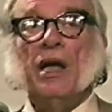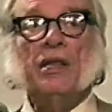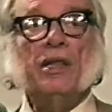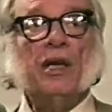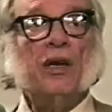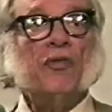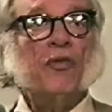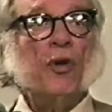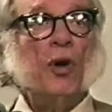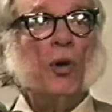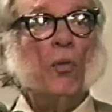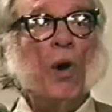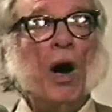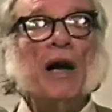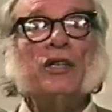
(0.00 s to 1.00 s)
and
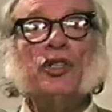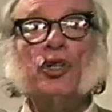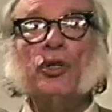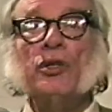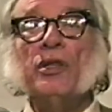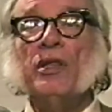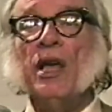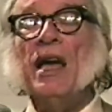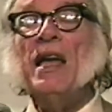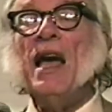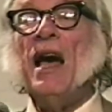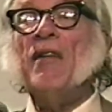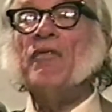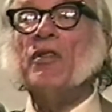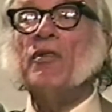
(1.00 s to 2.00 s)
therefore why shouldn't they
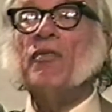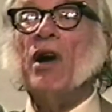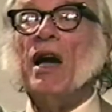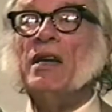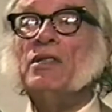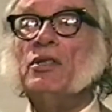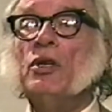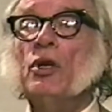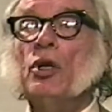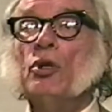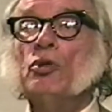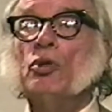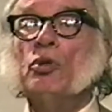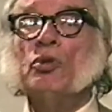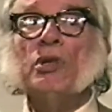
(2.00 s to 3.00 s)
have the right
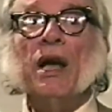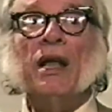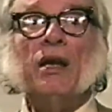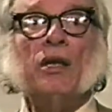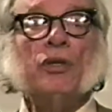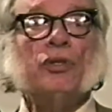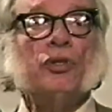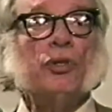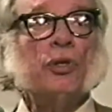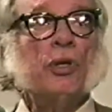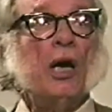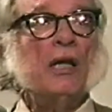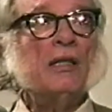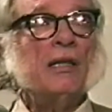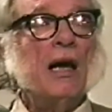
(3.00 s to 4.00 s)
to tell us to
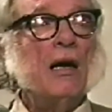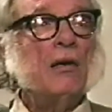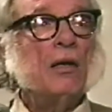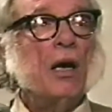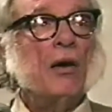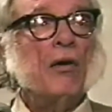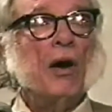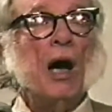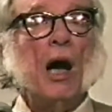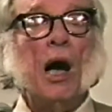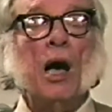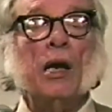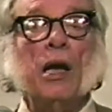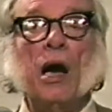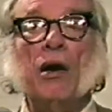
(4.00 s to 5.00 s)
cut down
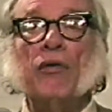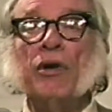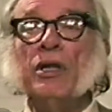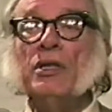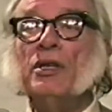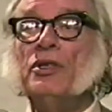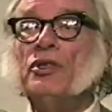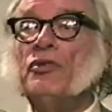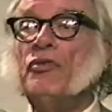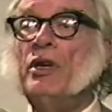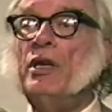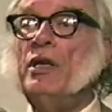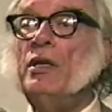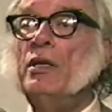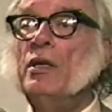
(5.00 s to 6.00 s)
on our
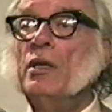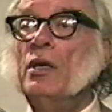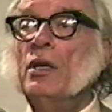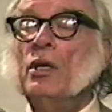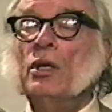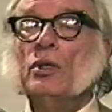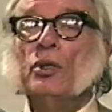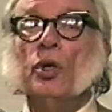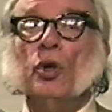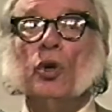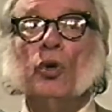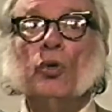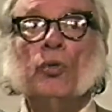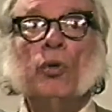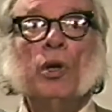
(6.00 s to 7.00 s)
industry,
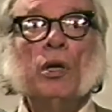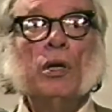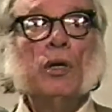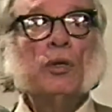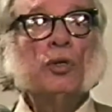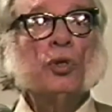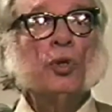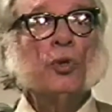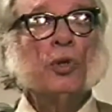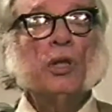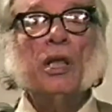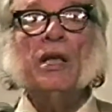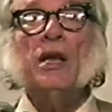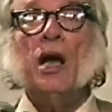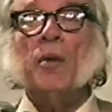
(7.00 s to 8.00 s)
to
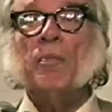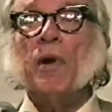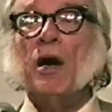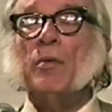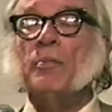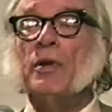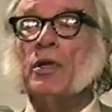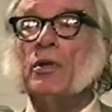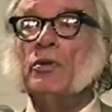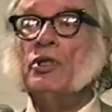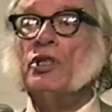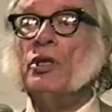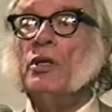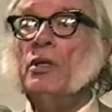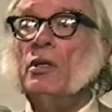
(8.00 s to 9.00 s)
clean up our
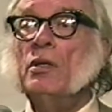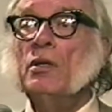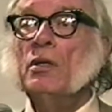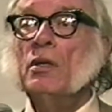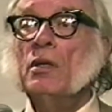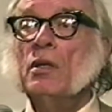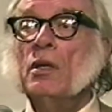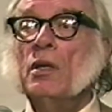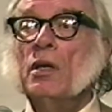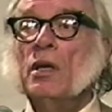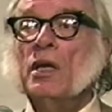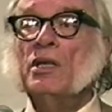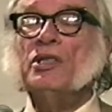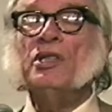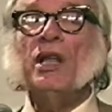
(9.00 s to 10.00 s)
pollution,
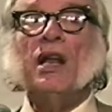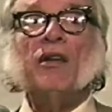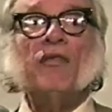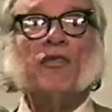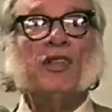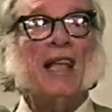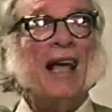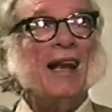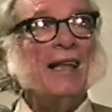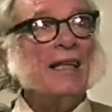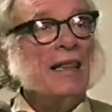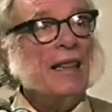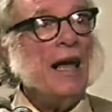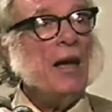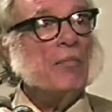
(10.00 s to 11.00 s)
instead of
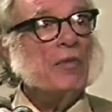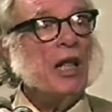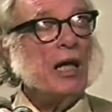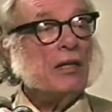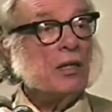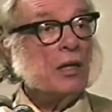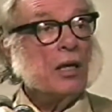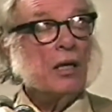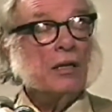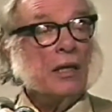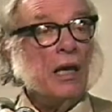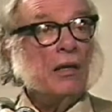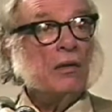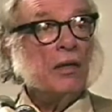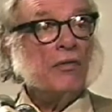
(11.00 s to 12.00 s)
telling them not to
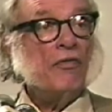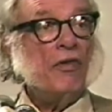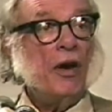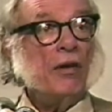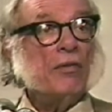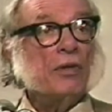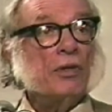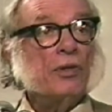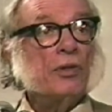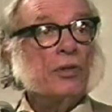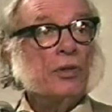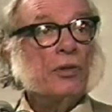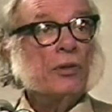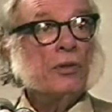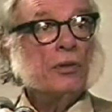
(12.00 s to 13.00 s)
cut down their
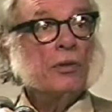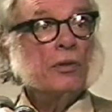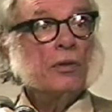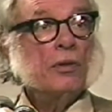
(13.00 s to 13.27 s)
forests?